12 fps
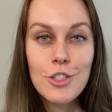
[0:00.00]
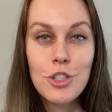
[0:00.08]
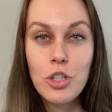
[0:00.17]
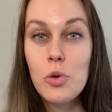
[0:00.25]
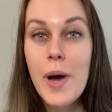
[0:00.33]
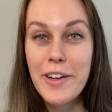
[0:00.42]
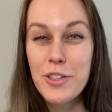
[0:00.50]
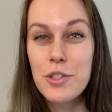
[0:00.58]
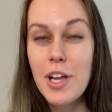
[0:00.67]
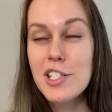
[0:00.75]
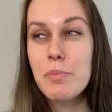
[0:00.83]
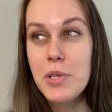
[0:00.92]
to
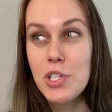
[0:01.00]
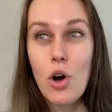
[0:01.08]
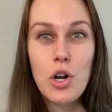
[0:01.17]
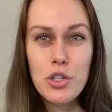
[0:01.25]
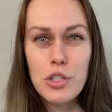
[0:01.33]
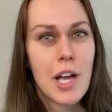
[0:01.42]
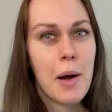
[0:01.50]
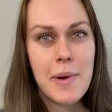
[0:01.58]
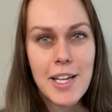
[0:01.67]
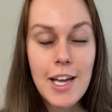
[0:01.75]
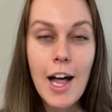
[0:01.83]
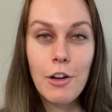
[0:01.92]
exercise beyond just how
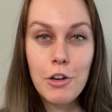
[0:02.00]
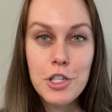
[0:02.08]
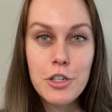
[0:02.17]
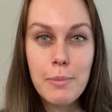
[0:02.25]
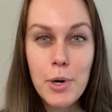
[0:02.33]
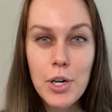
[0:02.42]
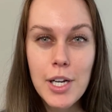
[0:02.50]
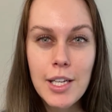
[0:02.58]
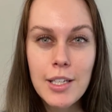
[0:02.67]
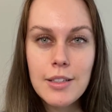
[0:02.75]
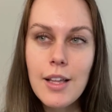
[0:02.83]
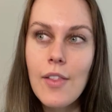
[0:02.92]
many calories you're
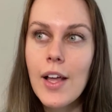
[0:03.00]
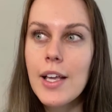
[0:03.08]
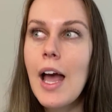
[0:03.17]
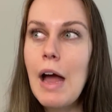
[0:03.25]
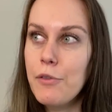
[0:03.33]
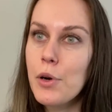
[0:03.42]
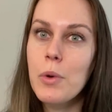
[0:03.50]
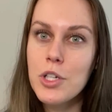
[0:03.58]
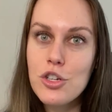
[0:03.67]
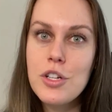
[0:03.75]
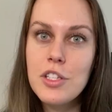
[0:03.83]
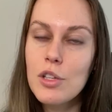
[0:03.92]
burning that like everyone
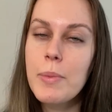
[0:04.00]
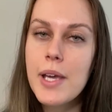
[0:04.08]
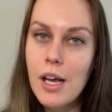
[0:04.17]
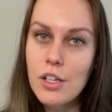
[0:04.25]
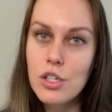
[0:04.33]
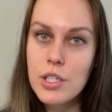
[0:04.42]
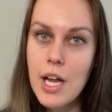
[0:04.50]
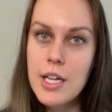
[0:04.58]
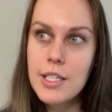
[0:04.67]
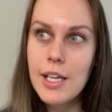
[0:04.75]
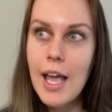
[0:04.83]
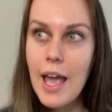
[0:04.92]
should still be
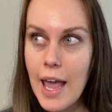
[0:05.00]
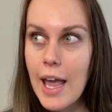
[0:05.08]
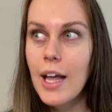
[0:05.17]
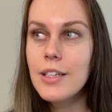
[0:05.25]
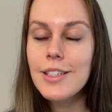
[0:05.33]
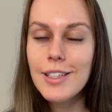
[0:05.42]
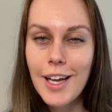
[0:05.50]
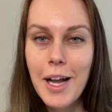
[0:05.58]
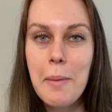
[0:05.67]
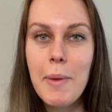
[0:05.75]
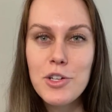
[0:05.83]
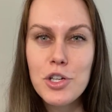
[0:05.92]
exercising. And like
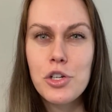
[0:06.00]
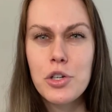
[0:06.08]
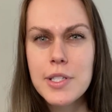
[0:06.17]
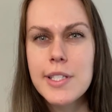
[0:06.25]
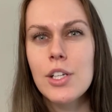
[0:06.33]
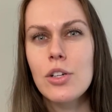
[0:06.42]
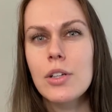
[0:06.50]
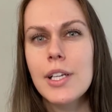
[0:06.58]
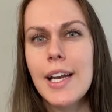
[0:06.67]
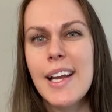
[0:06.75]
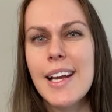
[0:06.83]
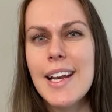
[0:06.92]
I mentioned, you're still
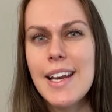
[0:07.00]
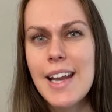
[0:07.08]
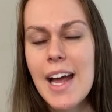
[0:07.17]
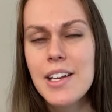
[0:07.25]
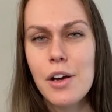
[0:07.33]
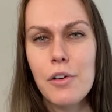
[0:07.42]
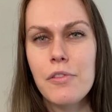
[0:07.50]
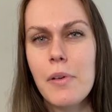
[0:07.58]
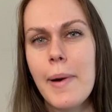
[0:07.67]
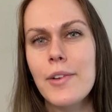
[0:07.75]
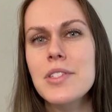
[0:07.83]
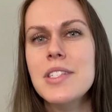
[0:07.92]
getting a net of
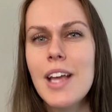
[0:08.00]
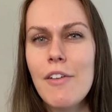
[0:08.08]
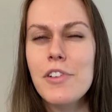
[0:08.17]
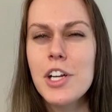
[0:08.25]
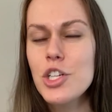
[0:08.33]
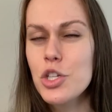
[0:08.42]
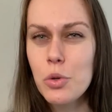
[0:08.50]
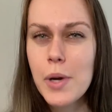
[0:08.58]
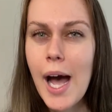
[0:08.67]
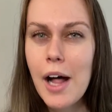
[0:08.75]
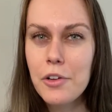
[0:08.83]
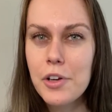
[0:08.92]
about 72
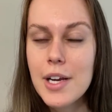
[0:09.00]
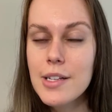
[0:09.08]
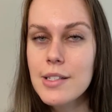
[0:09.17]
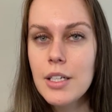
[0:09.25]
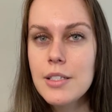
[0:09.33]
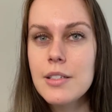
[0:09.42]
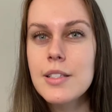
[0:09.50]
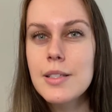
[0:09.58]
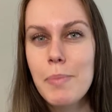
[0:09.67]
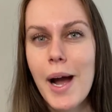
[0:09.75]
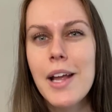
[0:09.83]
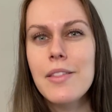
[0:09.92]
calories
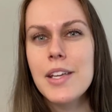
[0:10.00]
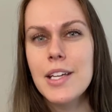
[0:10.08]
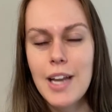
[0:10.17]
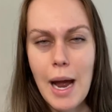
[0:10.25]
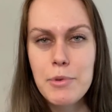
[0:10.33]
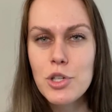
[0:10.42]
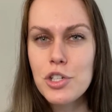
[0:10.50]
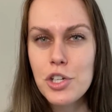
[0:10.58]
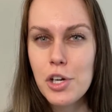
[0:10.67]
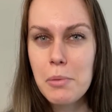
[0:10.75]
despite the adaption to your